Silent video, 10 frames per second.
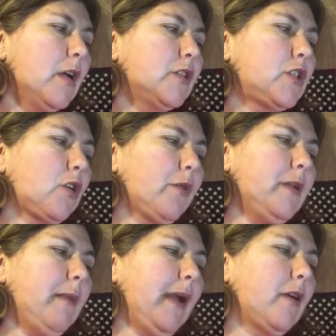
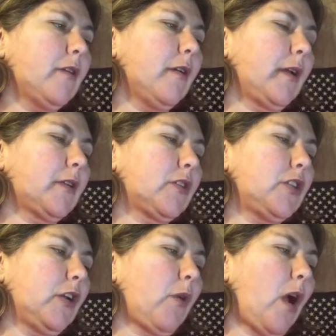Turin Mayor
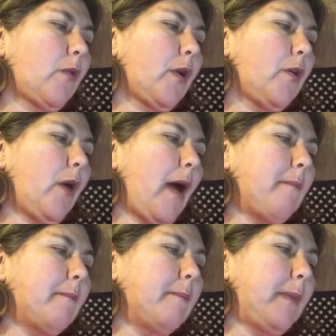Ciraro
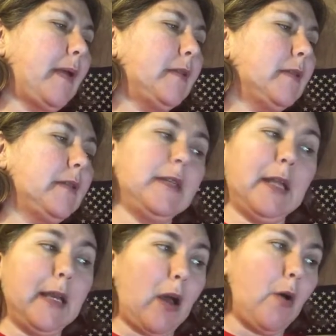
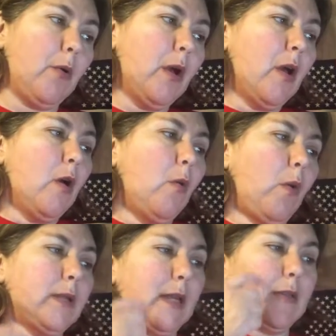Appendino
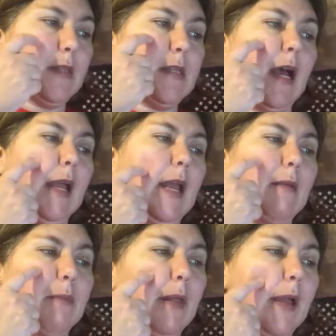was at the site
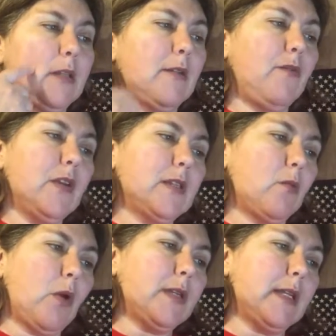and planned to visit
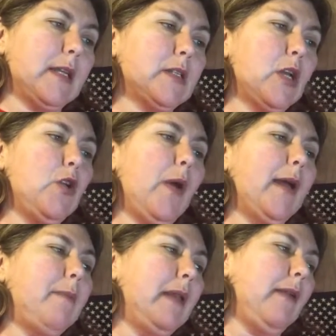residents who
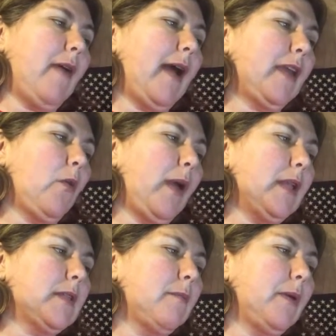had been
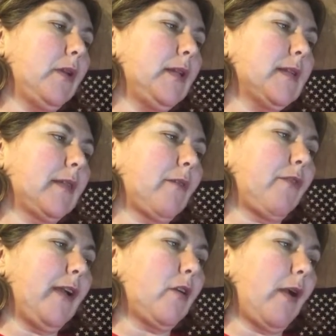evacuated to buildings at the
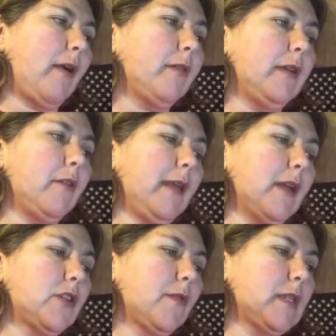fairground near the
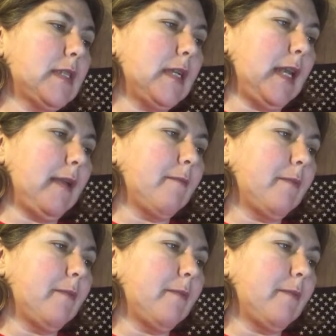edge of the city.